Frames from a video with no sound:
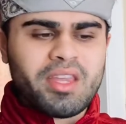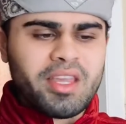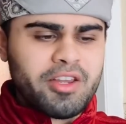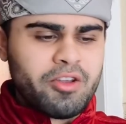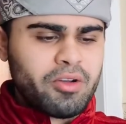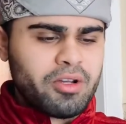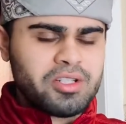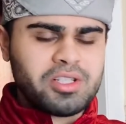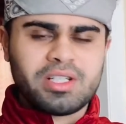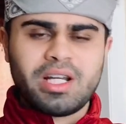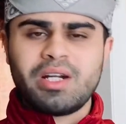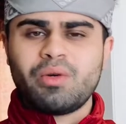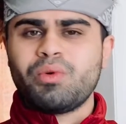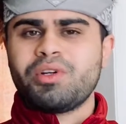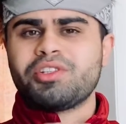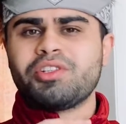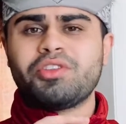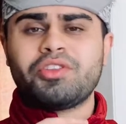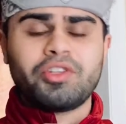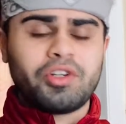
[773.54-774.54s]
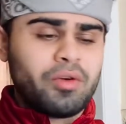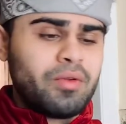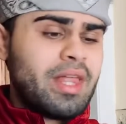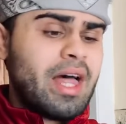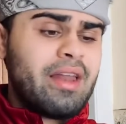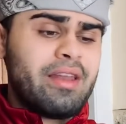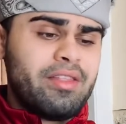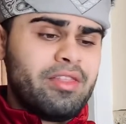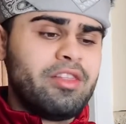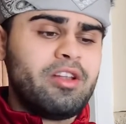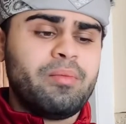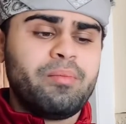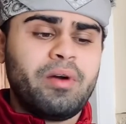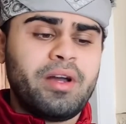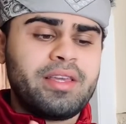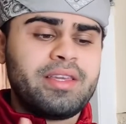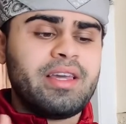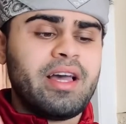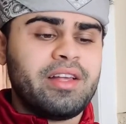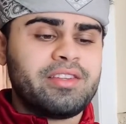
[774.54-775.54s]
you know, I kind of wanted to throw that in there.
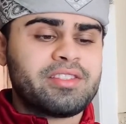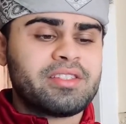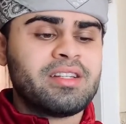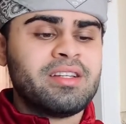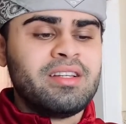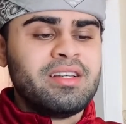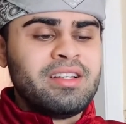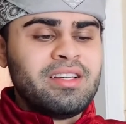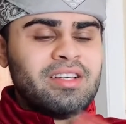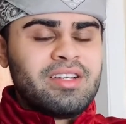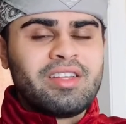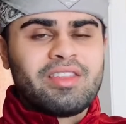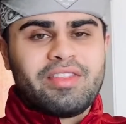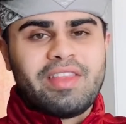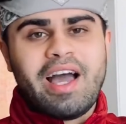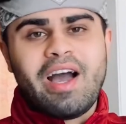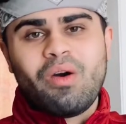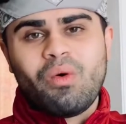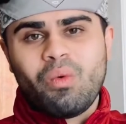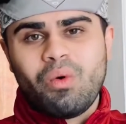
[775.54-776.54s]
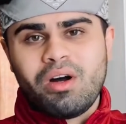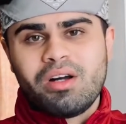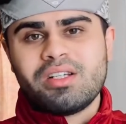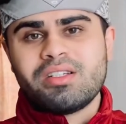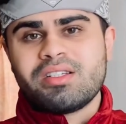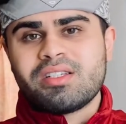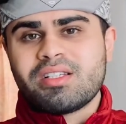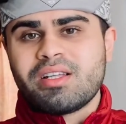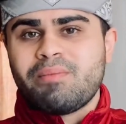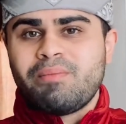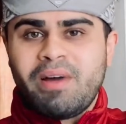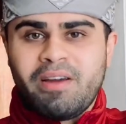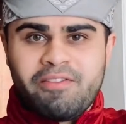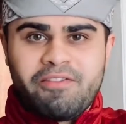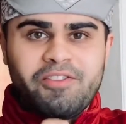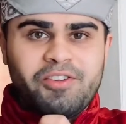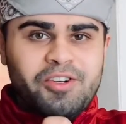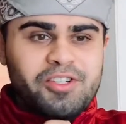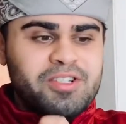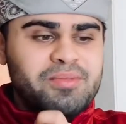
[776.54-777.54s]
But yes, that was my
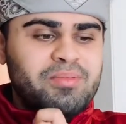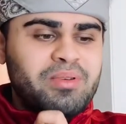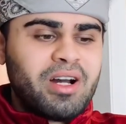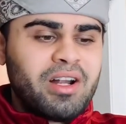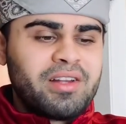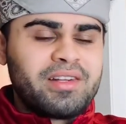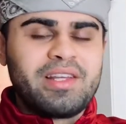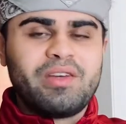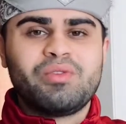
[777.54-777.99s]
first product.